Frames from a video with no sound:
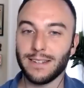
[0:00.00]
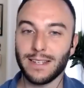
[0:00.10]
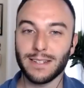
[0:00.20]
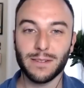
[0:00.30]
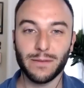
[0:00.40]
I
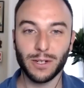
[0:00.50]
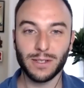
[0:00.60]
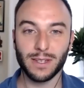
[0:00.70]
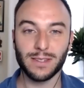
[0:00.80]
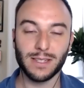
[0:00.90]
think it's a very
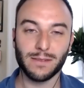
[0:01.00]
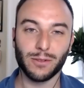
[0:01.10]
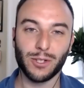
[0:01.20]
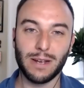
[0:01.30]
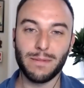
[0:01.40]
successful
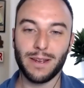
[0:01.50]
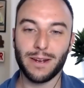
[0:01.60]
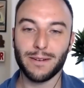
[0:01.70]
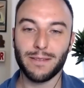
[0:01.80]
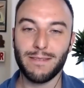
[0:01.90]
job there.